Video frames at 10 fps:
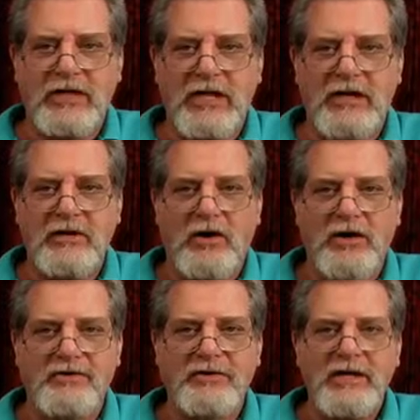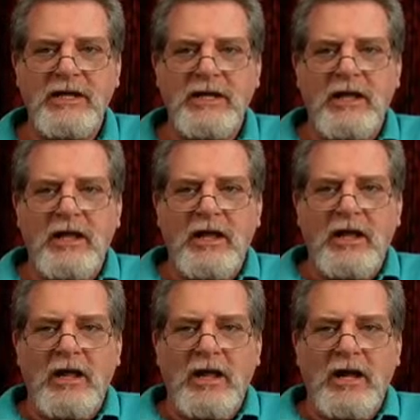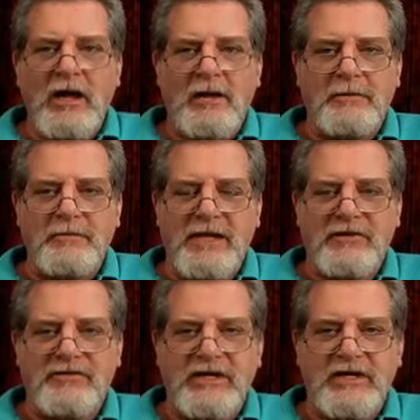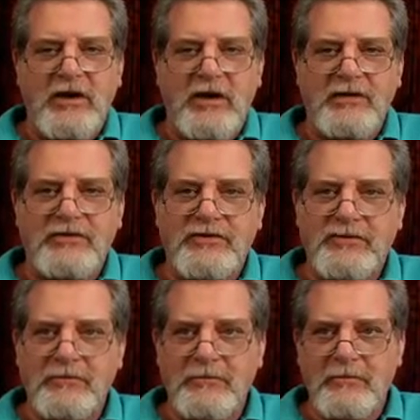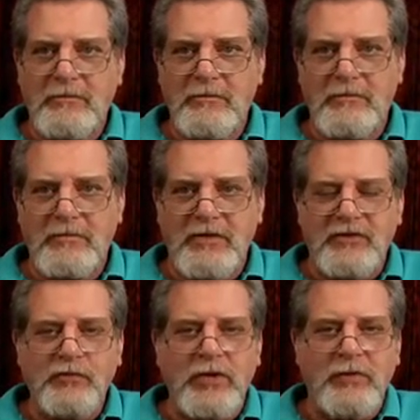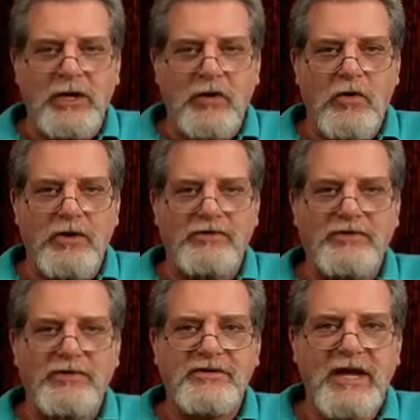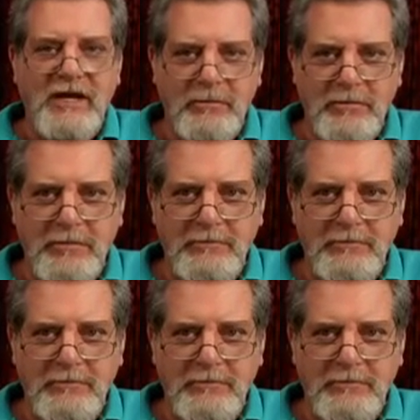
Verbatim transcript: uh, cards, um, the SD cards. This one records to tape.